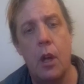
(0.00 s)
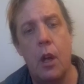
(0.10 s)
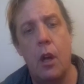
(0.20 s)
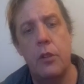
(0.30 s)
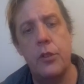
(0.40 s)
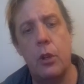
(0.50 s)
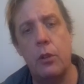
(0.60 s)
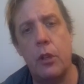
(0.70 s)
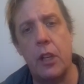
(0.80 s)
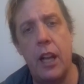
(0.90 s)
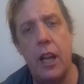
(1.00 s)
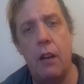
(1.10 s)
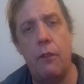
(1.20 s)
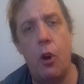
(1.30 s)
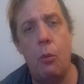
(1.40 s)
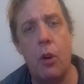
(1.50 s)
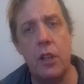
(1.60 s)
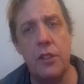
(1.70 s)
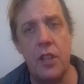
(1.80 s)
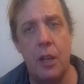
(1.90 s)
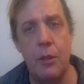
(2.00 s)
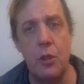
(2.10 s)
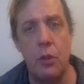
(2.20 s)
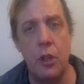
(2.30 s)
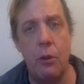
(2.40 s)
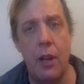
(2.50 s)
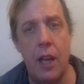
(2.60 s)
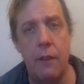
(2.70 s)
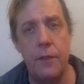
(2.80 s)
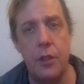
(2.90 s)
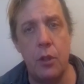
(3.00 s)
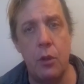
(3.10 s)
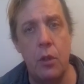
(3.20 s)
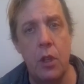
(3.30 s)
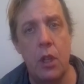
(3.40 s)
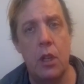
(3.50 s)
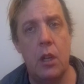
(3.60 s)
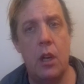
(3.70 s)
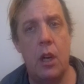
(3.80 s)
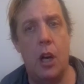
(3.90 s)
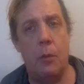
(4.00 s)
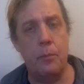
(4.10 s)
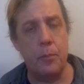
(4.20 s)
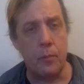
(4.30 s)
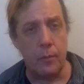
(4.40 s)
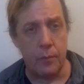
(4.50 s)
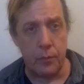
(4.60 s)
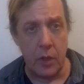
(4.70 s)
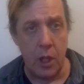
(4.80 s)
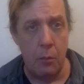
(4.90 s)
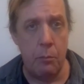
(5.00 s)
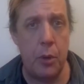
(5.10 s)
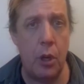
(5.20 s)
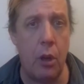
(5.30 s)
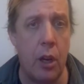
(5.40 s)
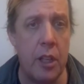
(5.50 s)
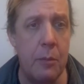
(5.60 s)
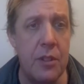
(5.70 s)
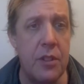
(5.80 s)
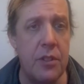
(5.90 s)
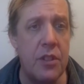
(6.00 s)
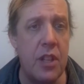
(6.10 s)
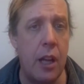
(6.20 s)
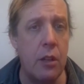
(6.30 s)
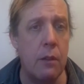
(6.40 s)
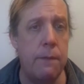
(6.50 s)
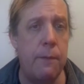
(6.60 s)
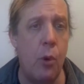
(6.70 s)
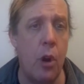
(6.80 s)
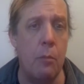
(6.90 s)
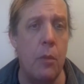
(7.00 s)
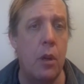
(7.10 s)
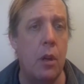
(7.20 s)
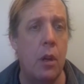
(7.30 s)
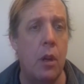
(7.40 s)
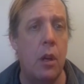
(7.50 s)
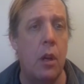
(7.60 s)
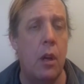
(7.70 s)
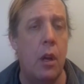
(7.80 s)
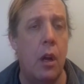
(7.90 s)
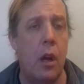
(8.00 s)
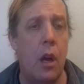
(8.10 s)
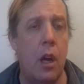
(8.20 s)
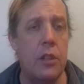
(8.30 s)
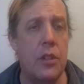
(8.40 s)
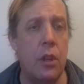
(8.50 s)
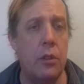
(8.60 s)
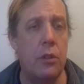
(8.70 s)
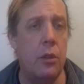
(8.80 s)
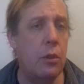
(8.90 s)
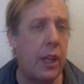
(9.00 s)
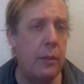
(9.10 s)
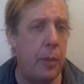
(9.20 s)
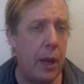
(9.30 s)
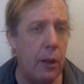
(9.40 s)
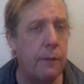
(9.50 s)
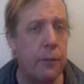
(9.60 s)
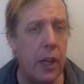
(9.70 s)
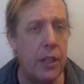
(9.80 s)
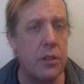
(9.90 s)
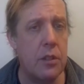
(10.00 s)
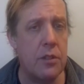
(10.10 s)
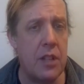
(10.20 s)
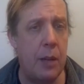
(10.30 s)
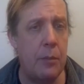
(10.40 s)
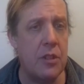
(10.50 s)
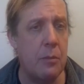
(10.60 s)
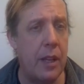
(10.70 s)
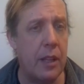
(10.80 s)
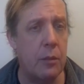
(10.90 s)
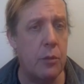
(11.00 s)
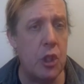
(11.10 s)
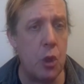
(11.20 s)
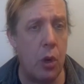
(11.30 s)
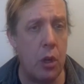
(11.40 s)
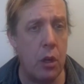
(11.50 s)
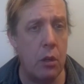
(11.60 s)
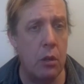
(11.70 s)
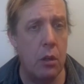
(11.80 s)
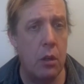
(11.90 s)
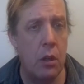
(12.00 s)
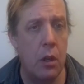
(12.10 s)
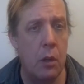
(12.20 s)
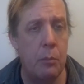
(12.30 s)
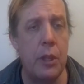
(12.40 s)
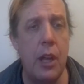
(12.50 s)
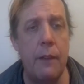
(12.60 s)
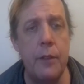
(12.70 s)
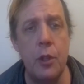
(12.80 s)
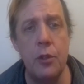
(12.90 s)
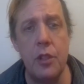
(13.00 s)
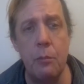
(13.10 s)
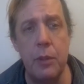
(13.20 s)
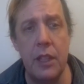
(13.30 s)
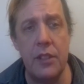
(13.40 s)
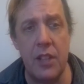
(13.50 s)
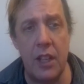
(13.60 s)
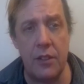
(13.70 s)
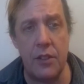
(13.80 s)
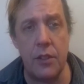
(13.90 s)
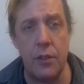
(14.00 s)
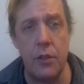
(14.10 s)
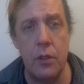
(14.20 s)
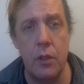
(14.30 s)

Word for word: So you're going to have homework assignments where you have to um, put arguments in standard form. So you can paraphrase statements to make them shorter, but you have to use complete sentences